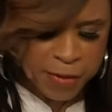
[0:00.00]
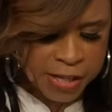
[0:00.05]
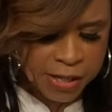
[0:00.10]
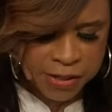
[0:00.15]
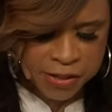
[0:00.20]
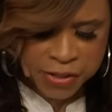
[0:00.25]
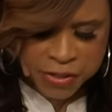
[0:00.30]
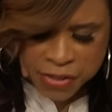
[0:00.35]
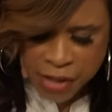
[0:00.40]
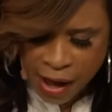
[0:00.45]

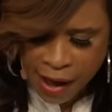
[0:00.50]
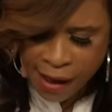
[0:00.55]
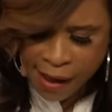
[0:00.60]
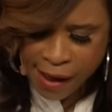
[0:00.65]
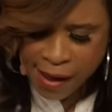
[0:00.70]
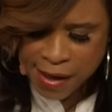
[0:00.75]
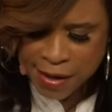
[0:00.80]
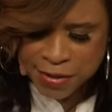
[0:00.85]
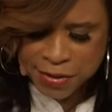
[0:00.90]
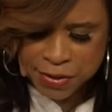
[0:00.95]
Because
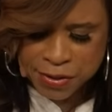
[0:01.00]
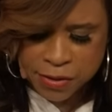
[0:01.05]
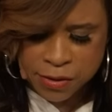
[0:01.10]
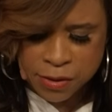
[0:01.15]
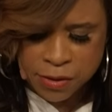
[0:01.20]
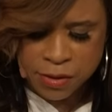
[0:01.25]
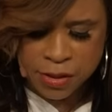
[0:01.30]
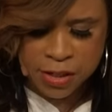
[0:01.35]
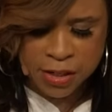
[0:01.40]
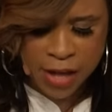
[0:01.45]

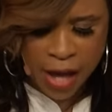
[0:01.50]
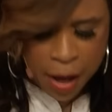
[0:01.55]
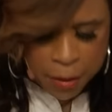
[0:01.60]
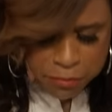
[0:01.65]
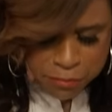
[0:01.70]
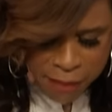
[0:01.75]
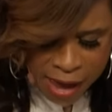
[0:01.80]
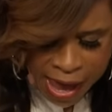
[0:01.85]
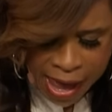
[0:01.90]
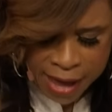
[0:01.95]
size did
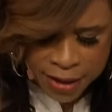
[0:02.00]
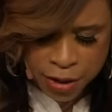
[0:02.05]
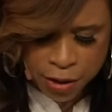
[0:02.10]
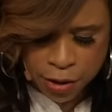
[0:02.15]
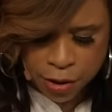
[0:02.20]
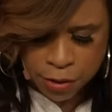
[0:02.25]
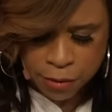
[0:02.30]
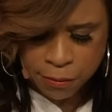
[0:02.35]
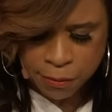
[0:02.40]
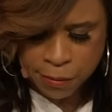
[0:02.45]
not
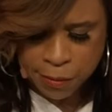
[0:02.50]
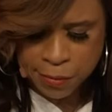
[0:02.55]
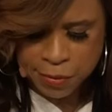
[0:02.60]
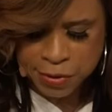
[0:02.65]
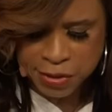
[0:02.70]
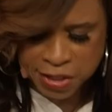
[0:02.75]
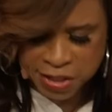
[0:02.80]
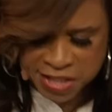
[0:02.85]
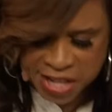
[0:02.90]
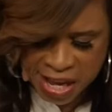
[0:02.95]
matter
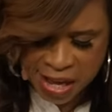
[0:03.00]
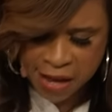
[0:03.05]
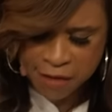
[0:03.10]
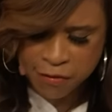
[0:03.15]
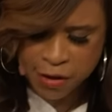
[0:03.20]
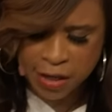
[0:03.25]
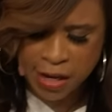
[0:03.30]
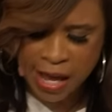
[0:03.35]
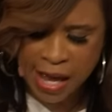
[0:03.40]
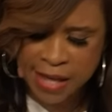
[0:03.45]
to
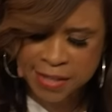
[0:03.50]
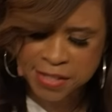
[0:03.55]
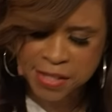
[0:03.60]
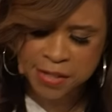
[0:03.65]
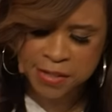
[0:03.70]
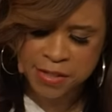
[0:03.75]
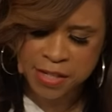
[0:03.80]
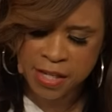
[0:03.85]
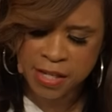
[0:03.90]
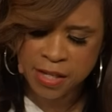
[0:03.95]
David
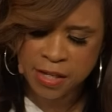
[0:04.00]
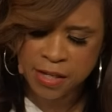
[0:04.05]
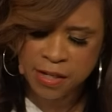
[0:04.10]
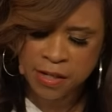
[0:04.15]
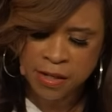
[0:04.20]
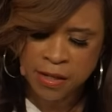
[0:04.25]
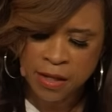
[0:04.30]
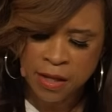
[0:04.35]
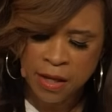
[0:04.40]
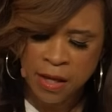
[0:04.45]
as it
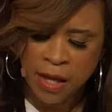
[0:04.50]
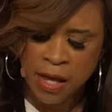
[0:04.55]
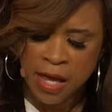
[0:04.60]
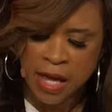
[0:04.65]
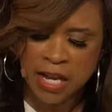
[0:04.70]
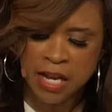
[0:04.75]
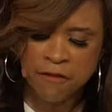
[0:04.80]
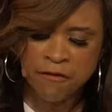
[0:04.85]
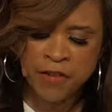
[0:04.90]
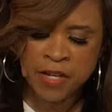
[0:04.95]
did.
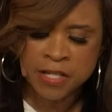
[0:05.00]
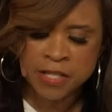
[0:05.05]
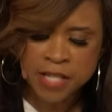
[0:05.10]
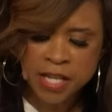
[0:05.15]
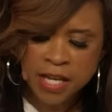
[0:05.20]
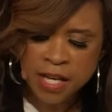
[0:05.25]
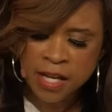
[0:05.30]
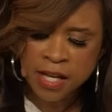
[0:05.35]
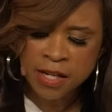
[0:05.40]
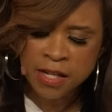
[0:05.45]
And if
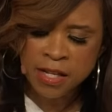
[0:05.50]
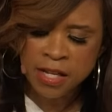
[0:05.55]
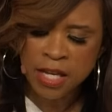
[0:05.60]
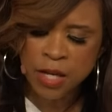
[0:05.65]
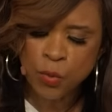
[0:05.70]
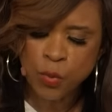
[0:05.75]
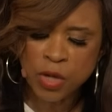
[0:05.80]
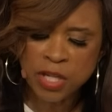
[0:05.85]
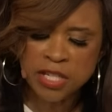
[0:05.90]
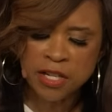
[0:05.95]
it did,
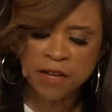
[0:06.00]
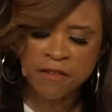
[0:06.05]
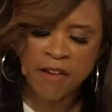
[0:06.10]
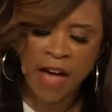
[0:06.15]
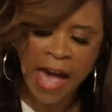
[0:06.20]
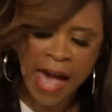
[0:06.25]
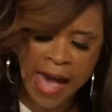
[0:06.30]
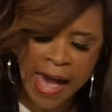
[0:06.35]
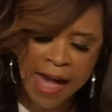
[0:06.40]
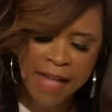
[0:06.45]
he wouldn't
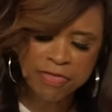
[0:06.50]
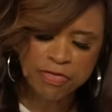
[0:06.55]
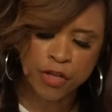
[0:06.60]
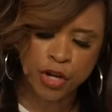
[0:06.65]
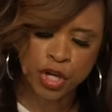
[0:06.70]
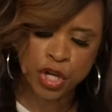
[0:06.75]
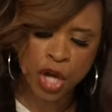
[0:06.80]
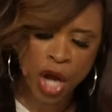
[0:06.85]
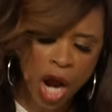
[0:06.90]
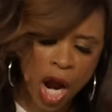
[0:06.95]
have
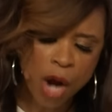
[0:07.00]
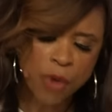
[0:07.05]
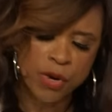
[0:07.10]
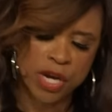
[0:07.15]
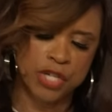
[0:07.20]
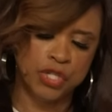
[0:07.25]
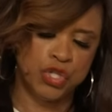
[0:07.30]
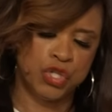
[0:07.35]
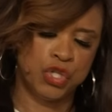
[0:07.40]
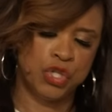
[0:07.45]
had the
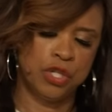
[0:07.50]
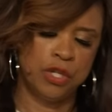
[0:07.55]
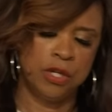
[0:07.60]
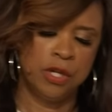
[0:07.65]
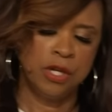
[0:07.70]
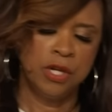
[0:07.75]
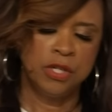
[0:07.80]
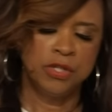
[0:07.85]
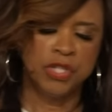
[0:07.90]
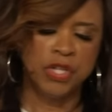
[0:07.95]
courage
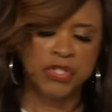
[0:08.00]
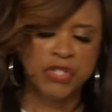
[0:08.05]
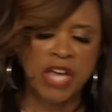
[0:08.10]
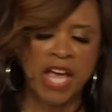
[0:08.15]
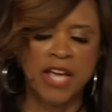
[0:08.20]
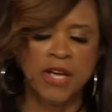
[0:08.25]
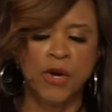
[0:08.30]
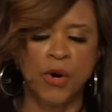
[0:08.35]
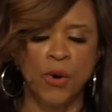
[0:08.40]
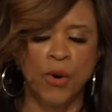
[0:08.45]
to
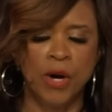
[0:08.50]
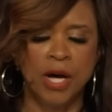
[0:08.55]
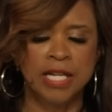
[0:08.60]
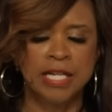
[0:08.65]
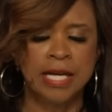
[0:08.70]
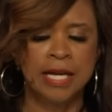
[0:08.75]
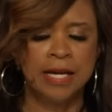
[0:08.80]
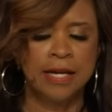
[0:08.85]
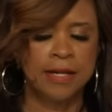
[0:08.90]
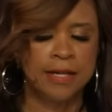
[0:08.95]
take
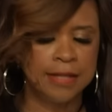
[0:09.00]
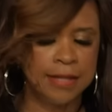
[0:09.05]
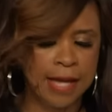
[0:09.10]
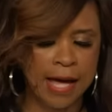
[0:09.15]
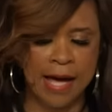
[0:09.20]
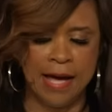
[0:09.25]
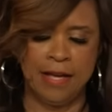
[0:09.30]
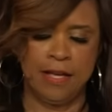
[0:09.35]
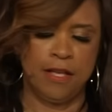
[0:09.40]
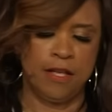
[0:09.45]
on
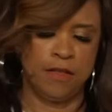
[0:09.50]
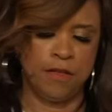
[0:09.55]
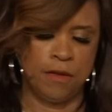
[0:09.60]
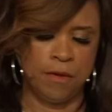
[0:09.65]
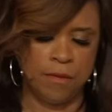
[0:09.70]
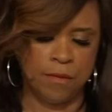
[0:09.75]
Goliath.